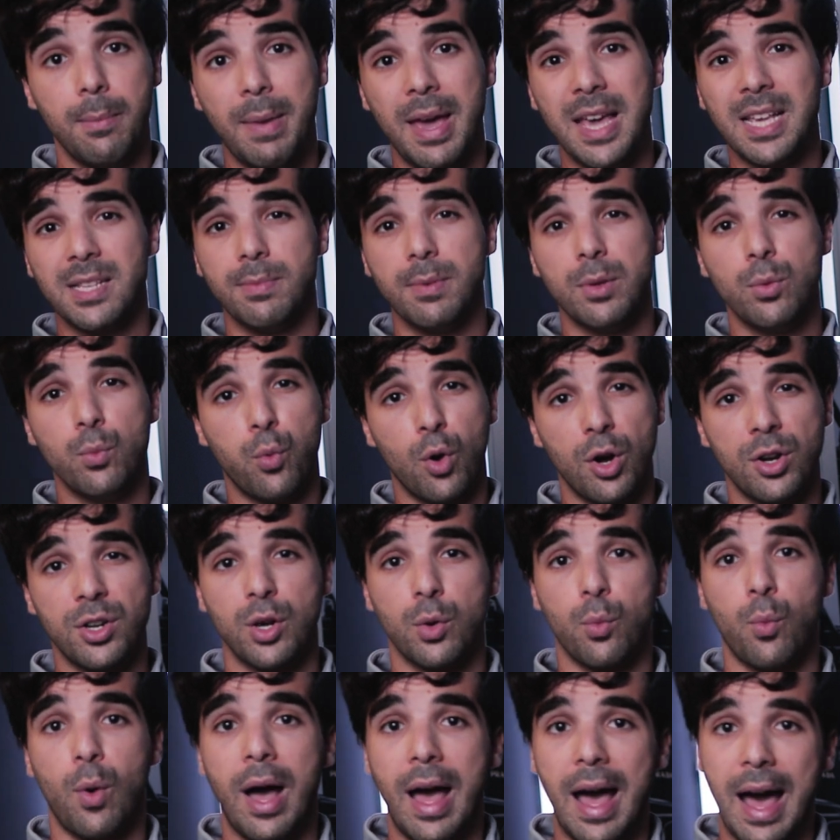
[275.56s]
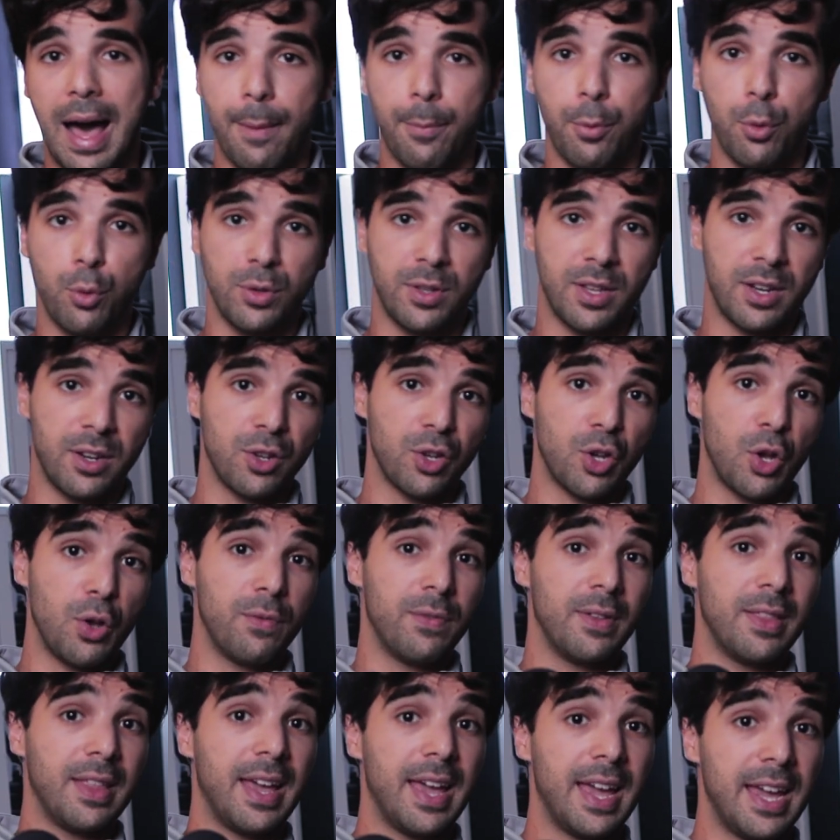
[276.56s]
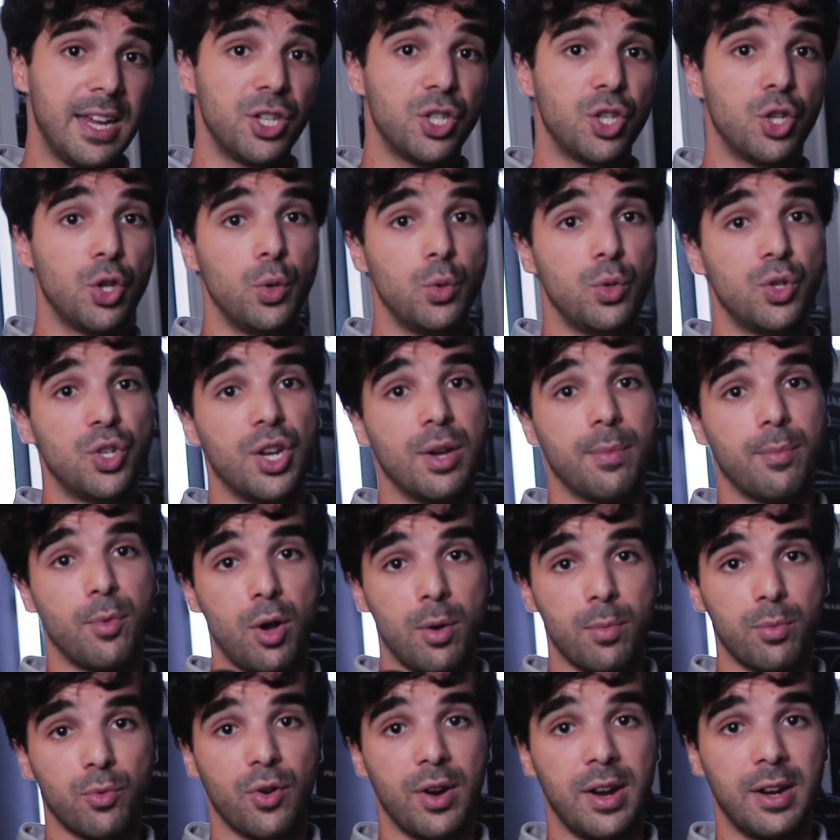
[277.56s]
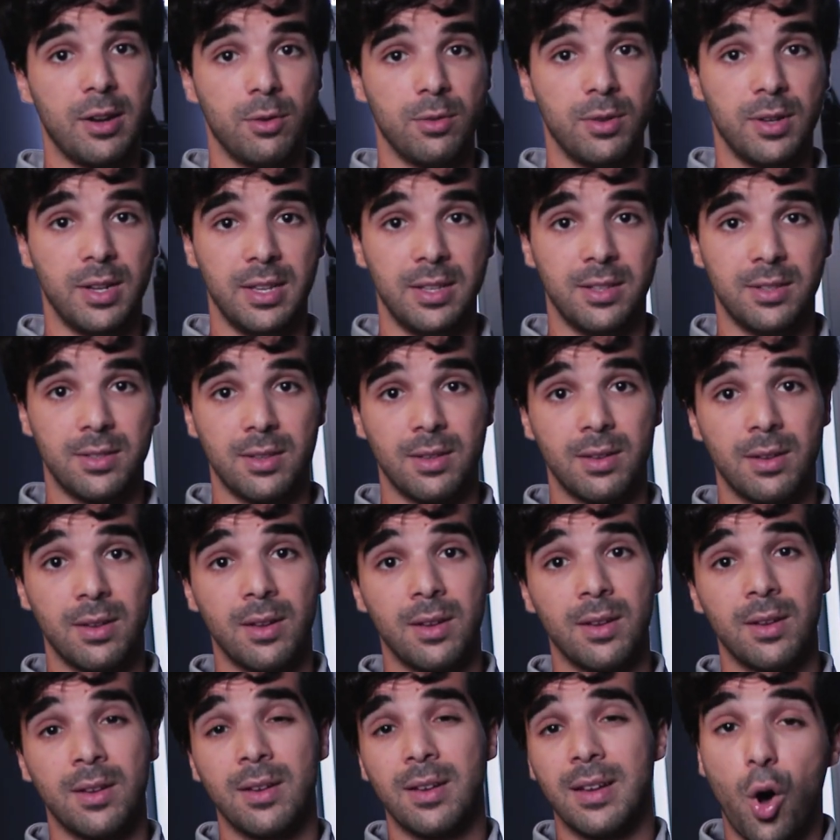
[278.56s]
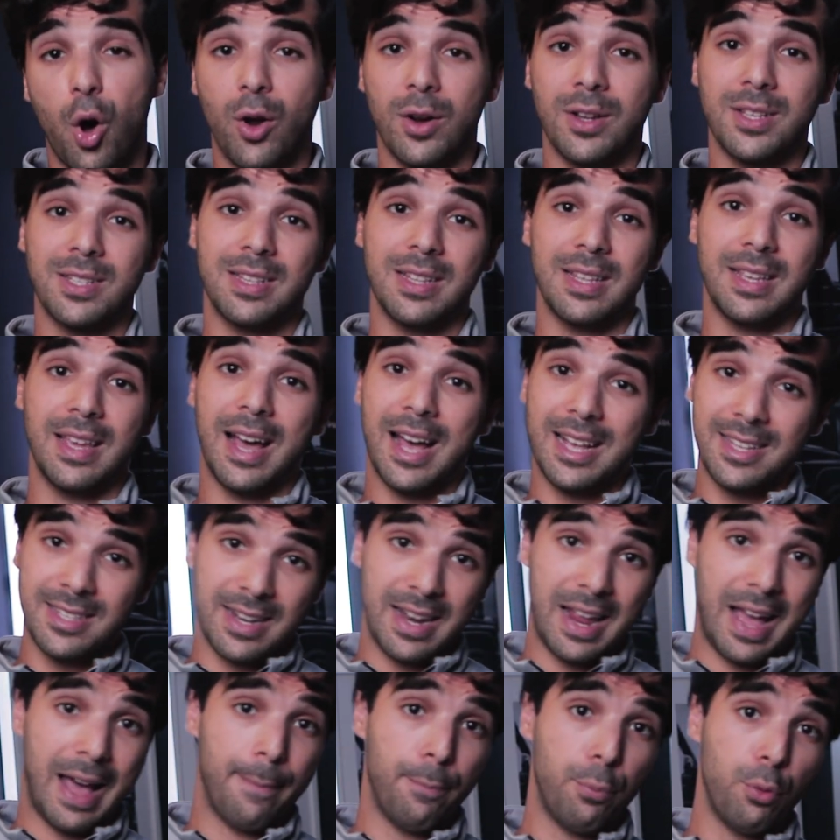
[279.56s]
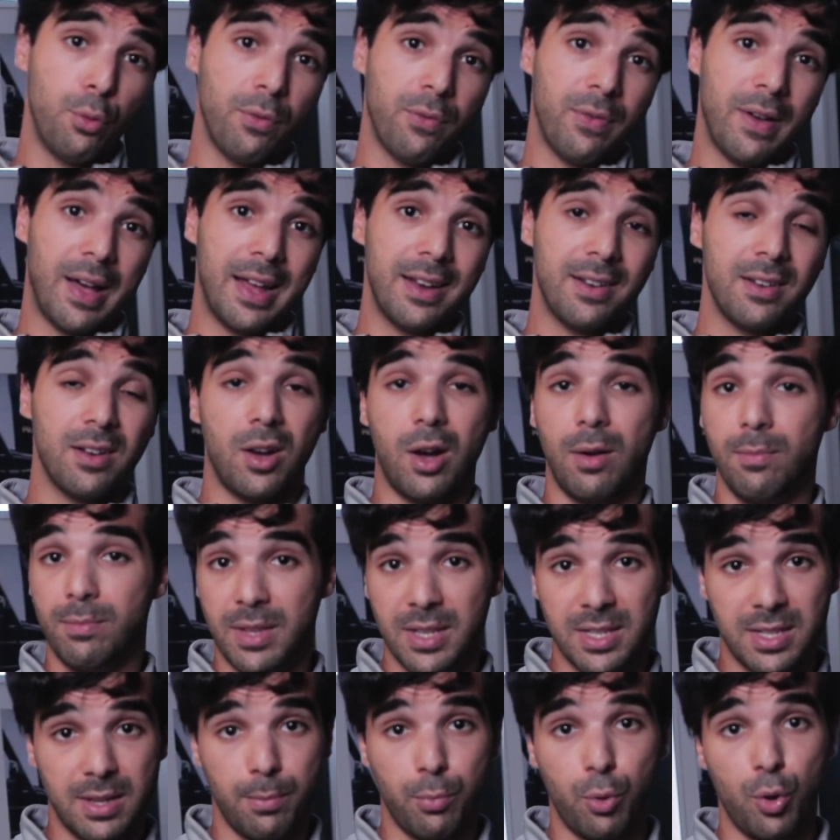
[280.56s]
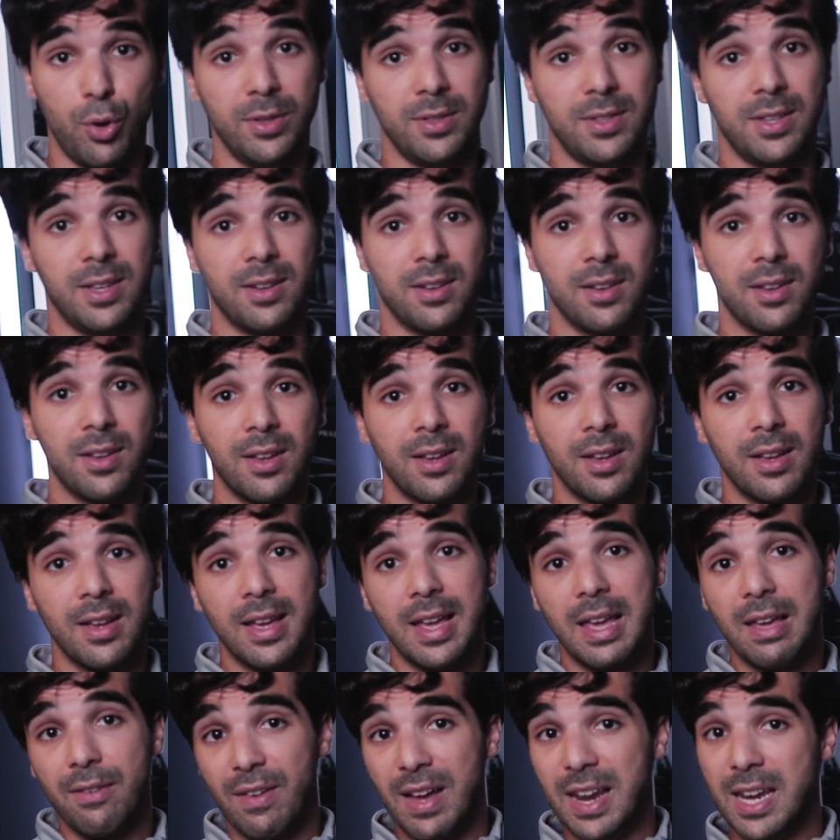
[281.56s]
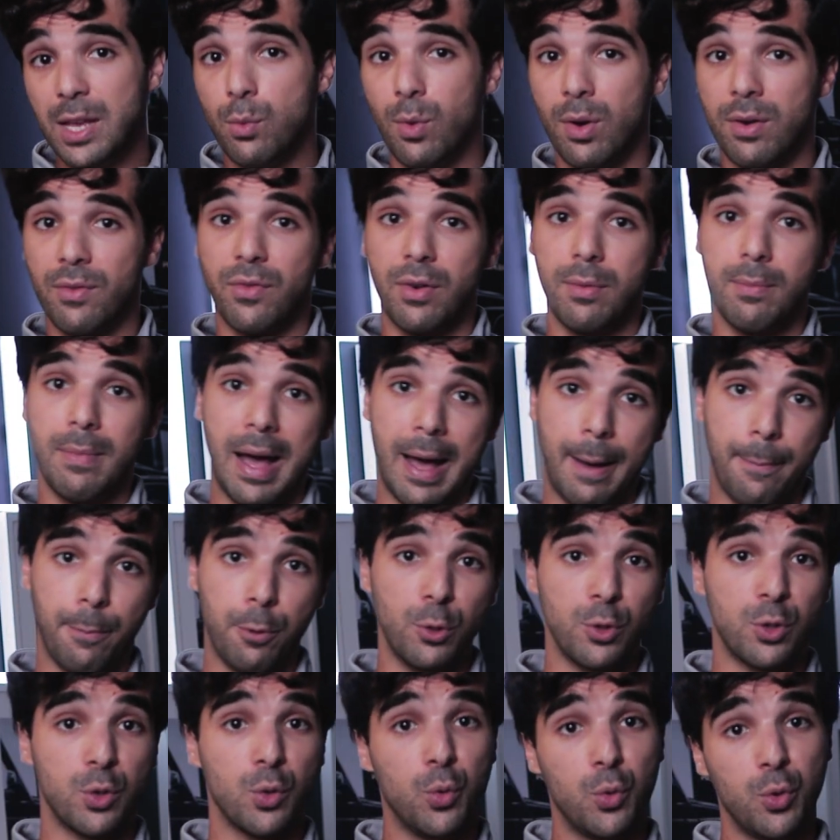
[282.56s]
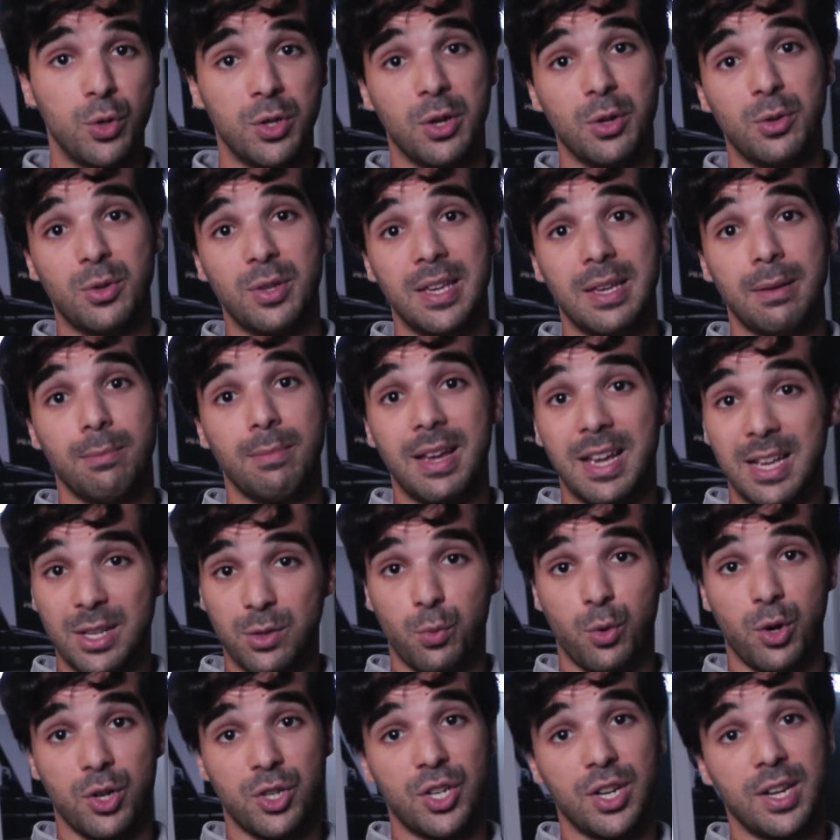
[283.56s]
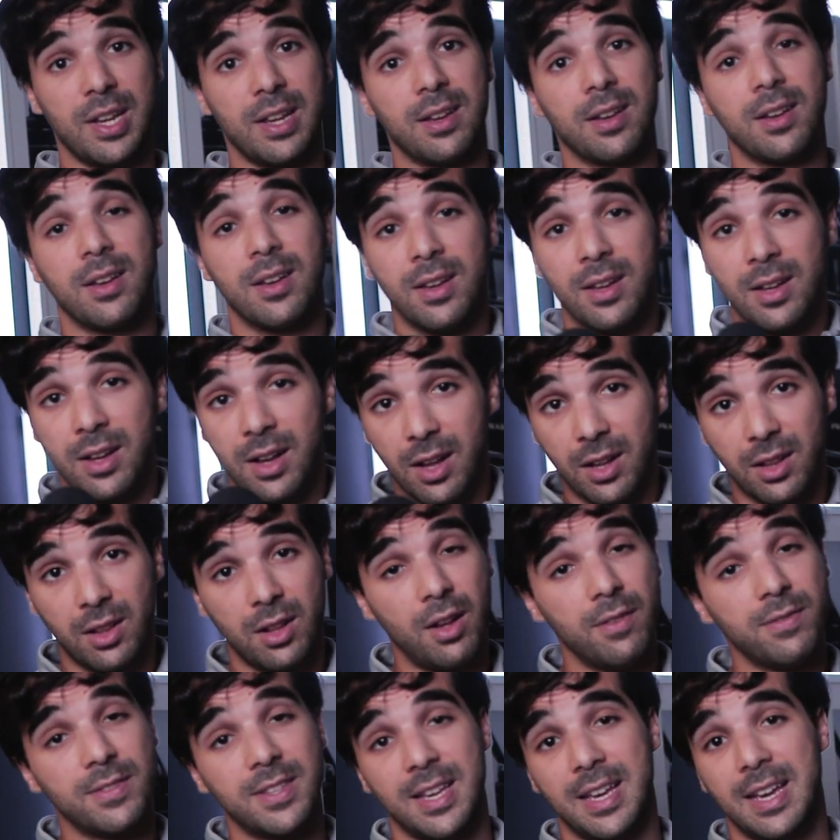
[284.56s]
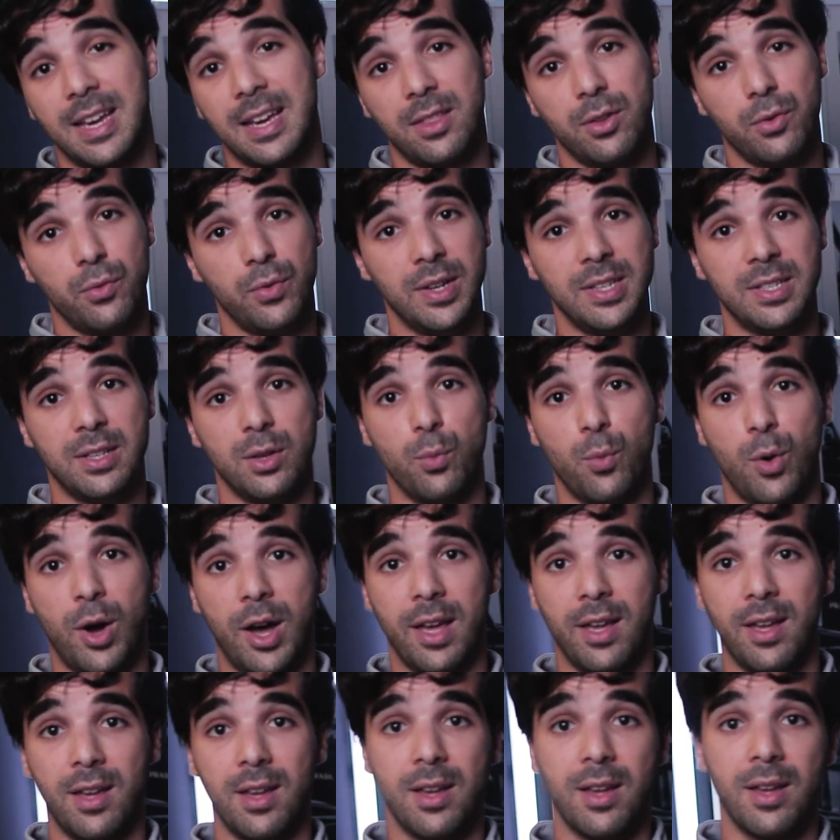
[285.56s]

makes me wonder why Apple didn't go for the H2 chip upgrade on these. Honestly, as an Apple fan, I'm disappointed. If anyone from Apple's audio team is watching, I'd love to hear the reason why.